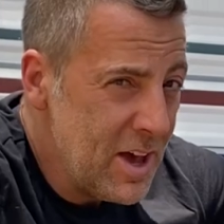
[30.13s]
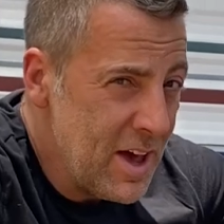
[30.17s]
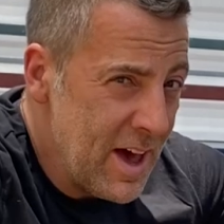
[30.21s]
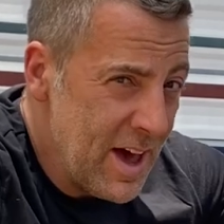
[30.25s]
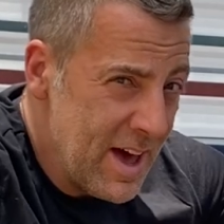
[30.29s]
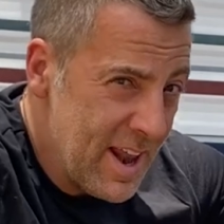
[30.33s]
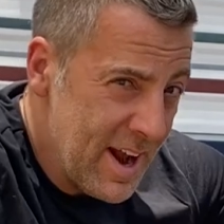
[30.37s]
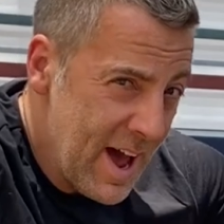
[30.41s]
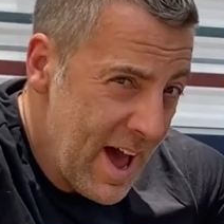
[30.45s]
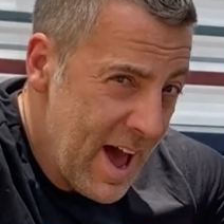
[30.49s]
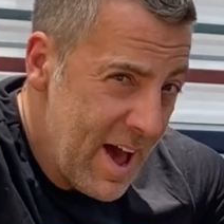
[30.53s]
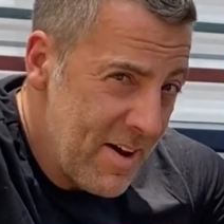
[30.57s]

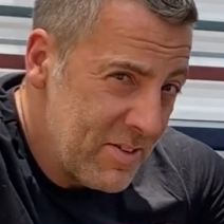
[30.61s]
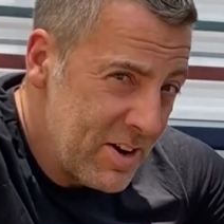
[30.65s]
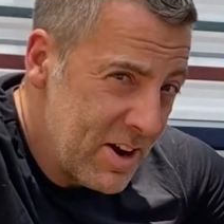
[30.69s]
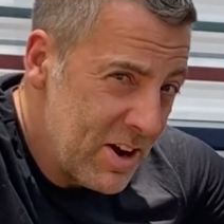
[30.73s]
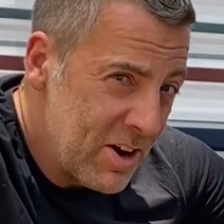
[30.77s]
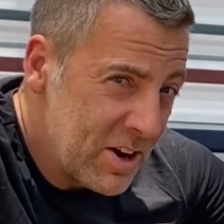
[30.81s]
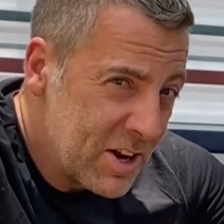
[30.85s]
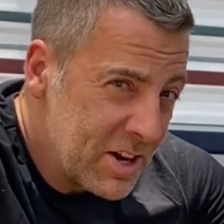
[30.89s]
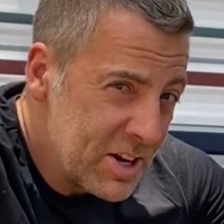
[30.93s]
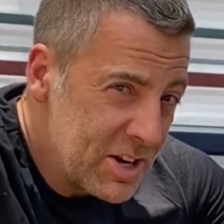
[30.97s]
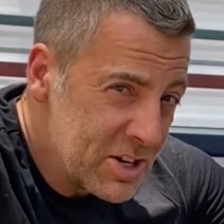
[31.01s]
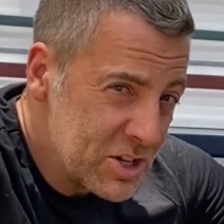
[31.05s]
And I have an
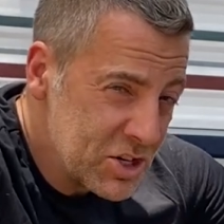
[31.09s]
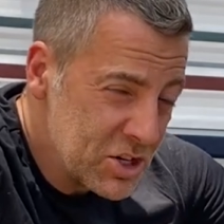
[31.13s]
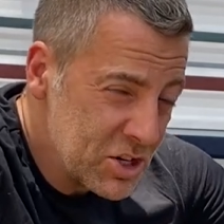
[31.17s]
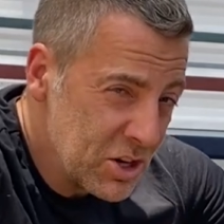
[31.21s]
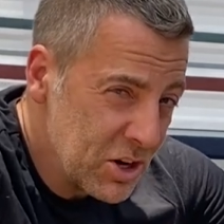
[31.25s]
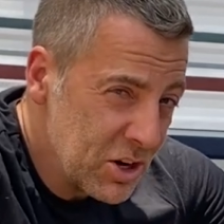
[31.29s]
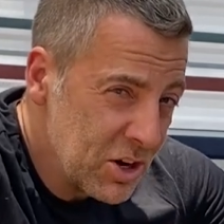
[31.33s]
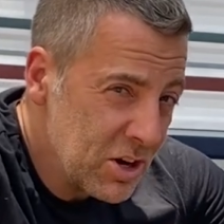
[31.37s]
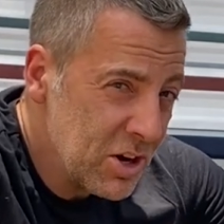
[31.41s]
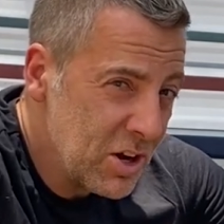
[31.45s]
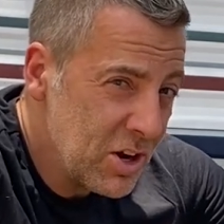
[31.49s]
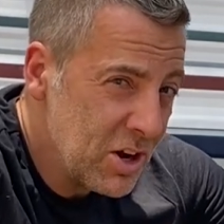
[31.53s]
air
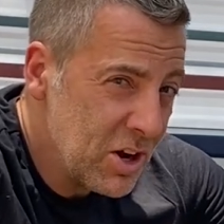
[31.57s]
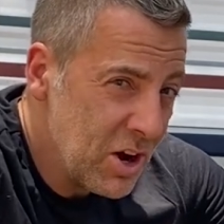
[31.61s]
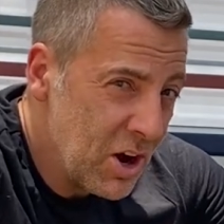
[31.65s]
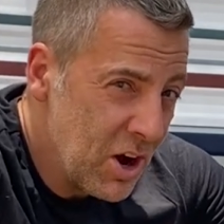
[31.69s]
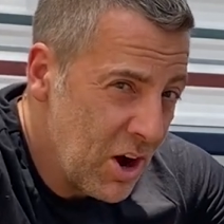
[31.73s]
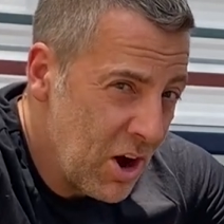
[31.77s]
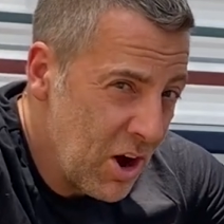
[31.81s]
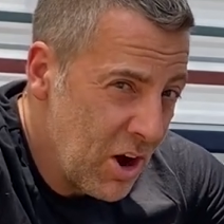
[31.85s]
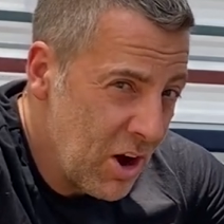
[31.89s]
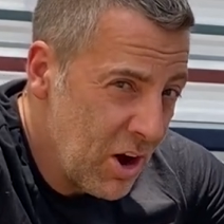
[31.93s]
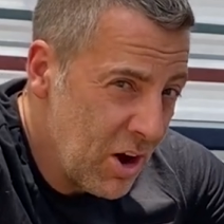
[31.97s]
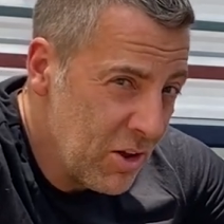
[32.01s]
conditioner
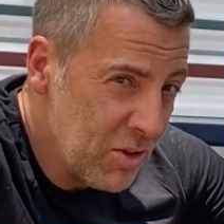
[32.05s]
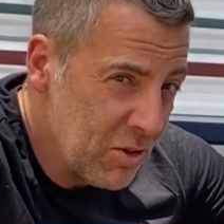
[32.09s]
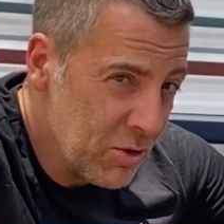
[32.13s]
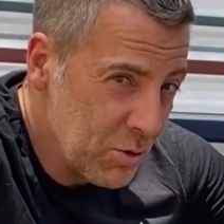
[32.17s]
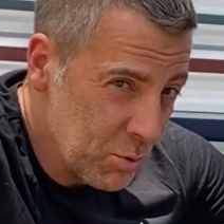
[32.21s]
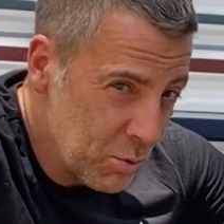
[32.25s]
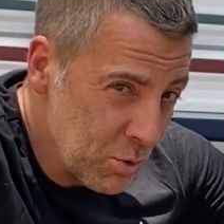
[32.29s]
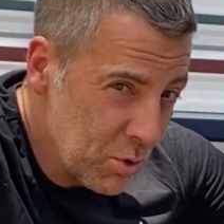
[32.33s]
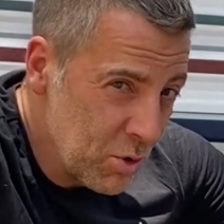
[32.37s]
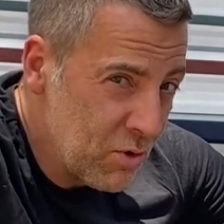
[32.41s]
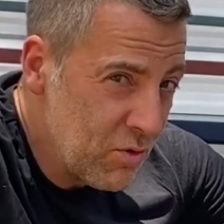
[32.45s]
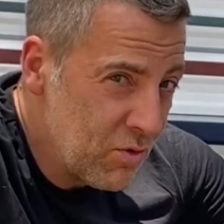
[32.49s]
on the
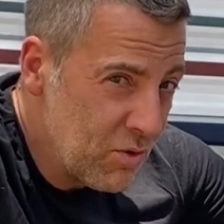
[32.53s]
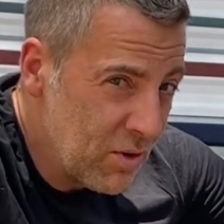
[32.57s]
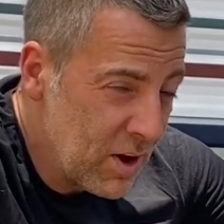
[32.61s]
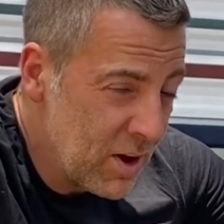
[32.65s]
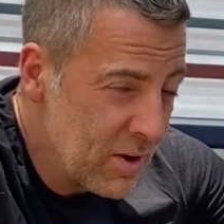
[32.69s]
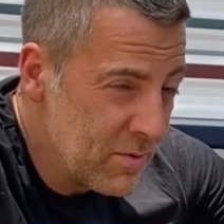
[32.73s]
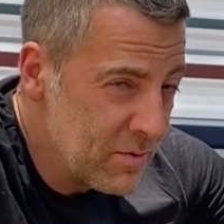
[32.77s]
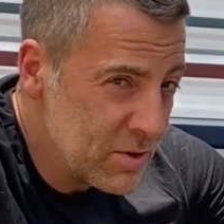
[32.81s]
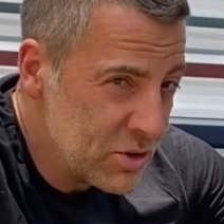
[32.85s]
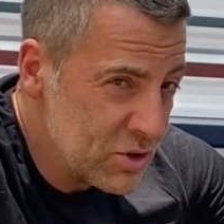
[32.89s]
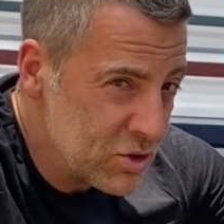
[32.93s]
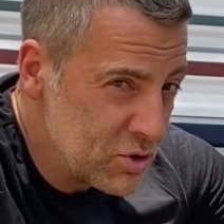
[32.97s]
roof
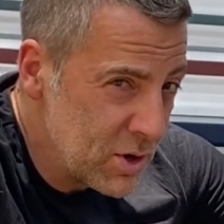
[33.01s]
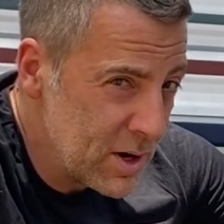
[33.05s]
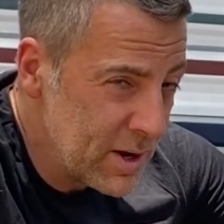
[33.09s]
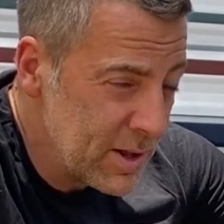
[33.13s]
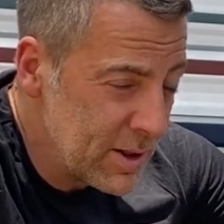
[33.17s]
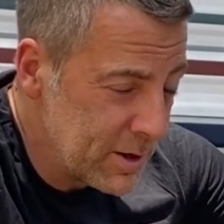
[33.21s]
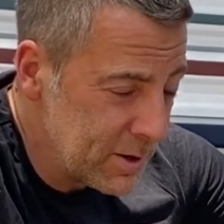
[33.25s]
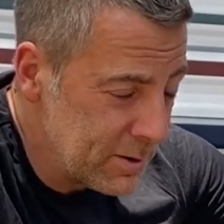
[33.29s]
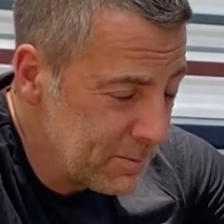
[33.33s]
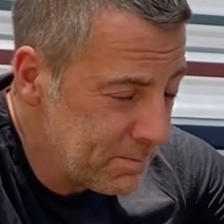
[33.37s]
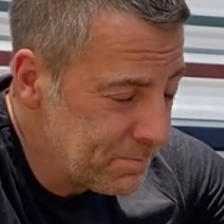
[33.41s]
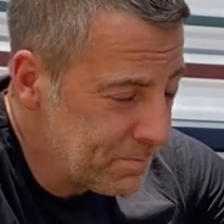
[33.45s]
of the
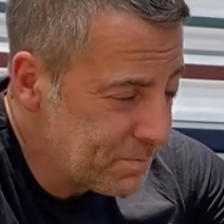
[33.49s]
trailer,